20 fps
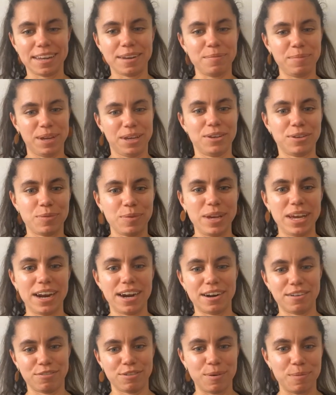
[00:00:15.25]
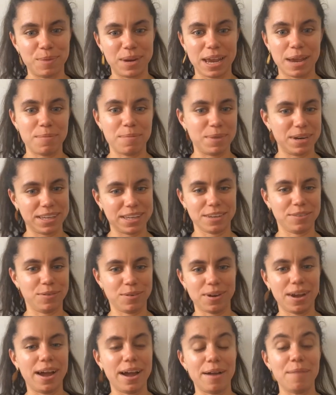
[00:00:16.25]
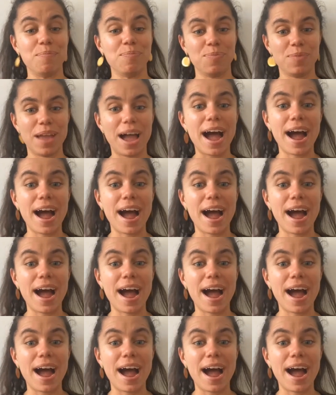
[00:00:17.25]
that because we are from Cambridge and um,